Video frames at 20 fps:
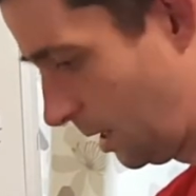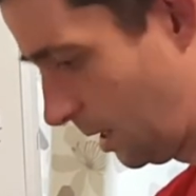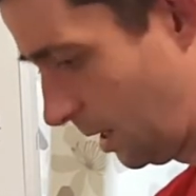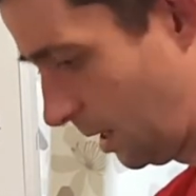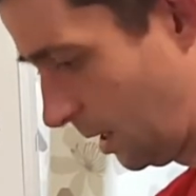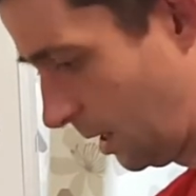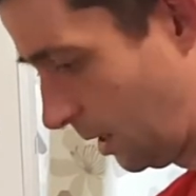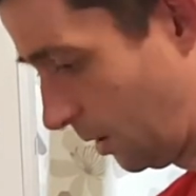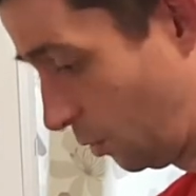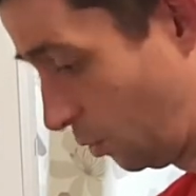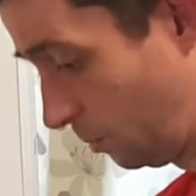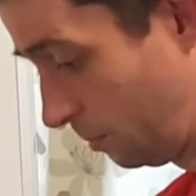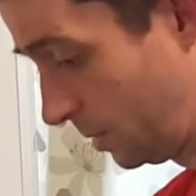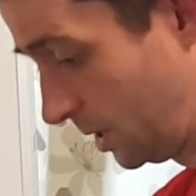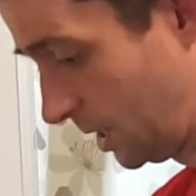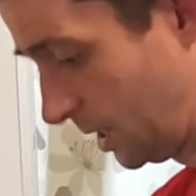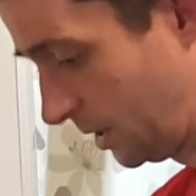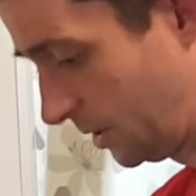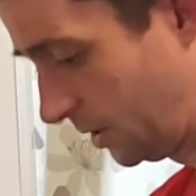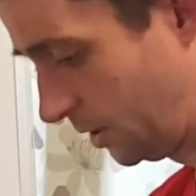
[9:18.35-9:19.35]
or
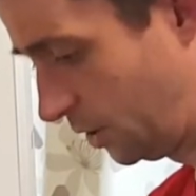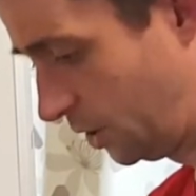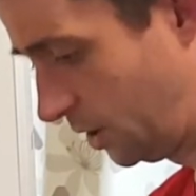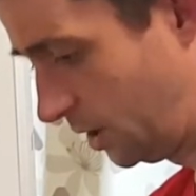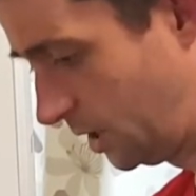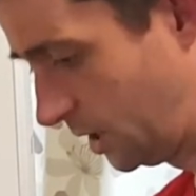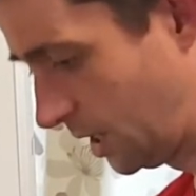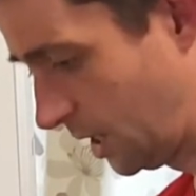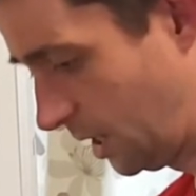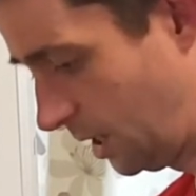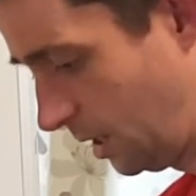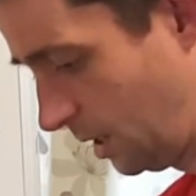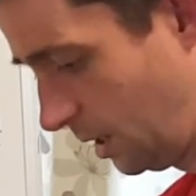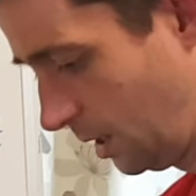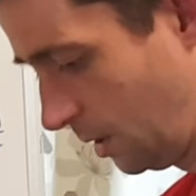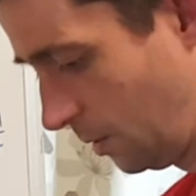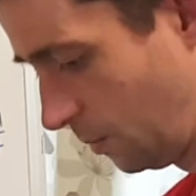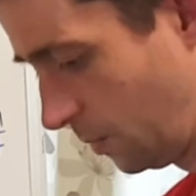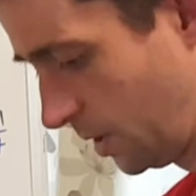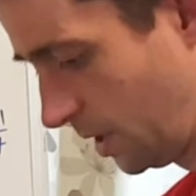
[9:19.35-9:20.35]
plus I should say,
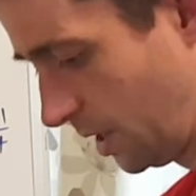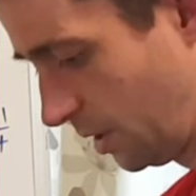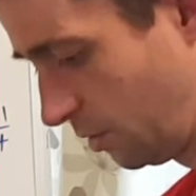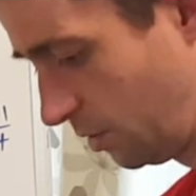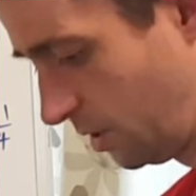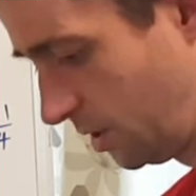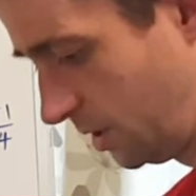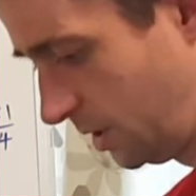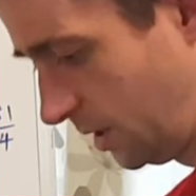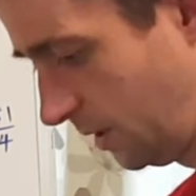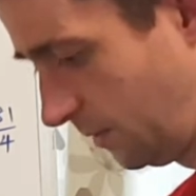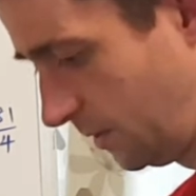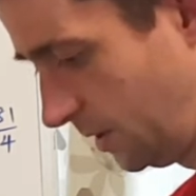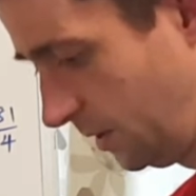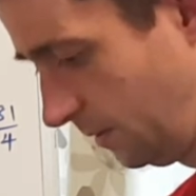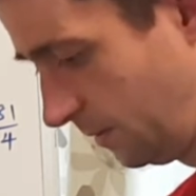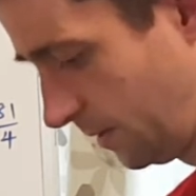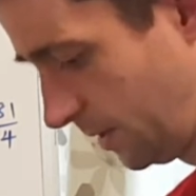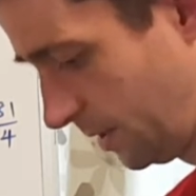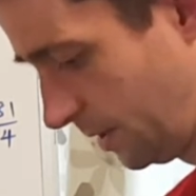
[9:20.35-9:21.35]

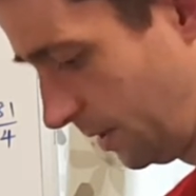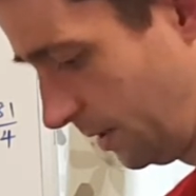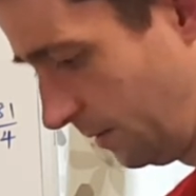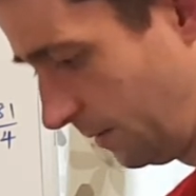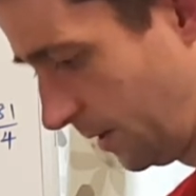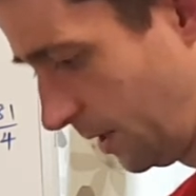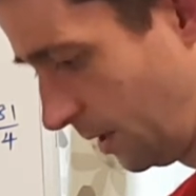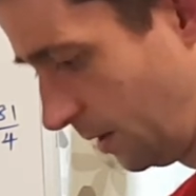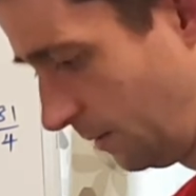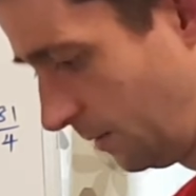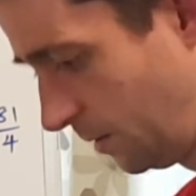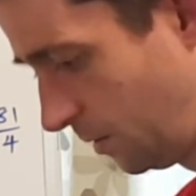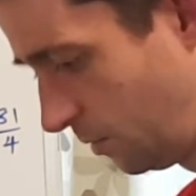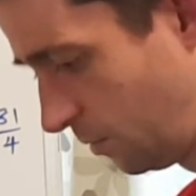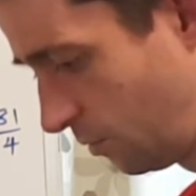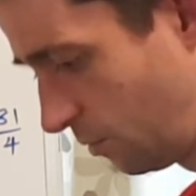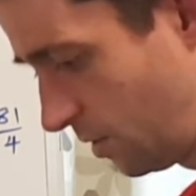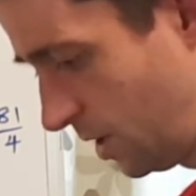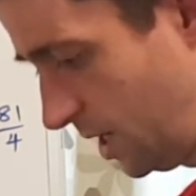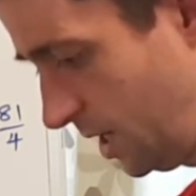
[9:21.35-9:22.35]
175 over
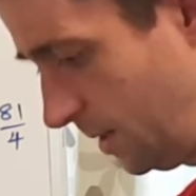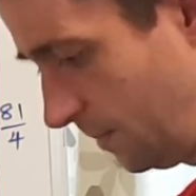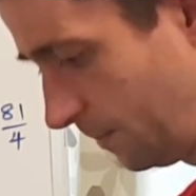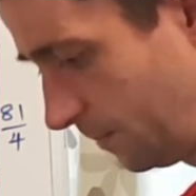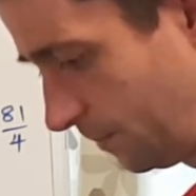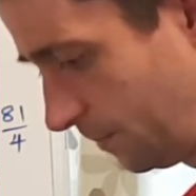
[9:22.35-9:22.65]
3.